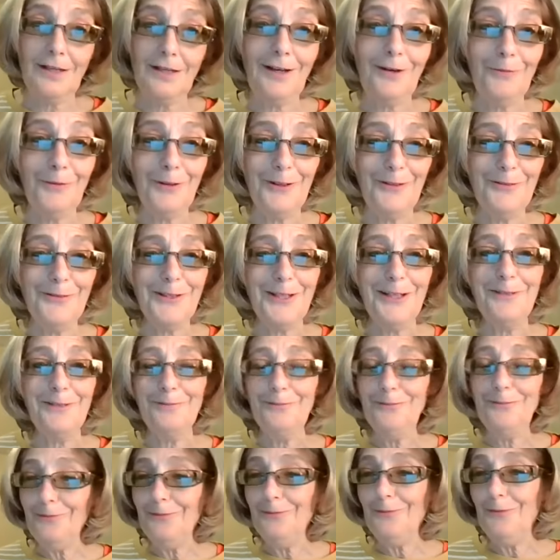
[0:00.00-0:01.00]
that I would have
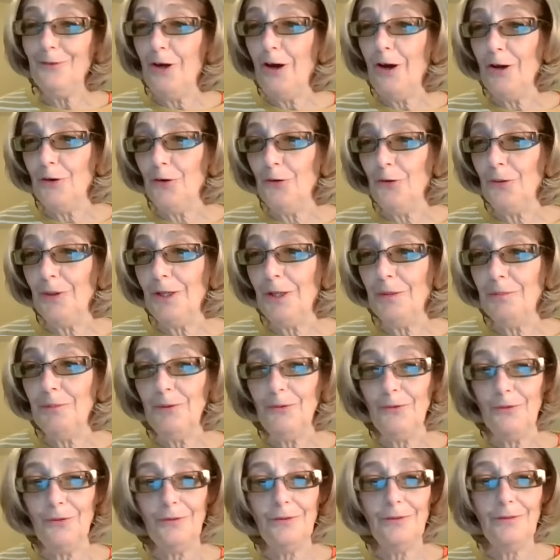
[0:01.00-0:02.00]
done, not knowing
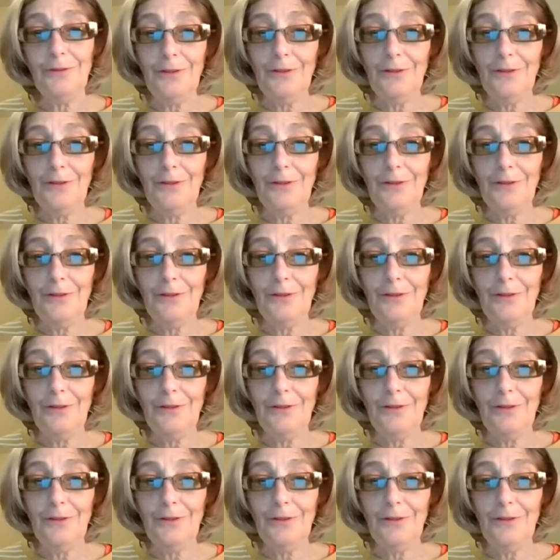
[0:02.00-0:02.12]
about,